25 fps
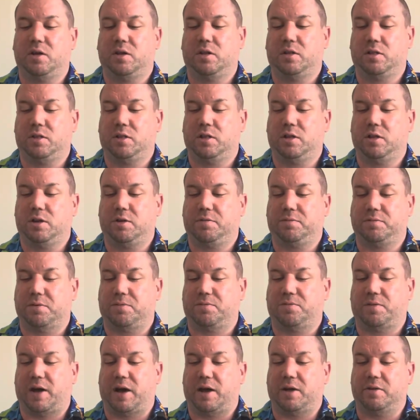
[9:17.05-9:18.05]
loved the
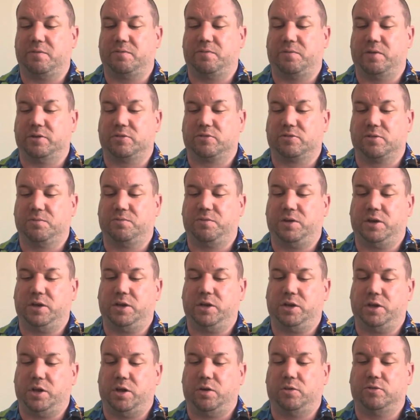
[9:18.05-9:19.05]
fact that something
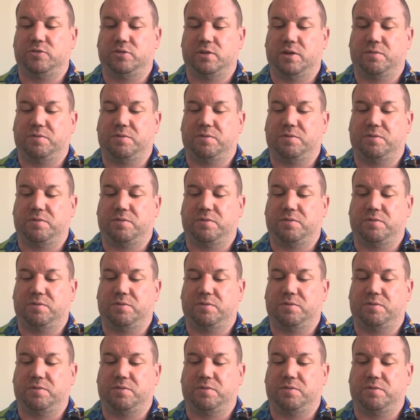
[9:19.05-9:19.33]
new to the